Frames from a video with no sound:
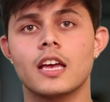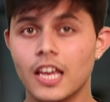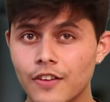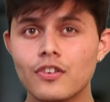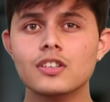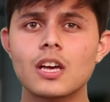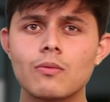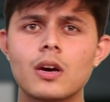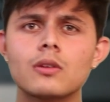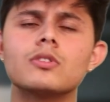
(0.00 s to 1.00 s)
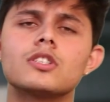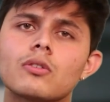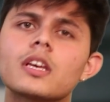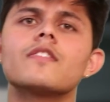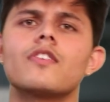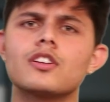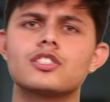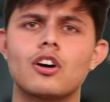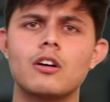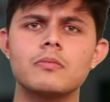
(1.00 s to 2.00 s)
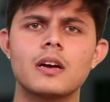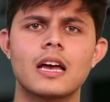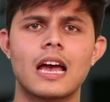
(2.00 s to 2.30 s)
If you're someone who's looking for a job,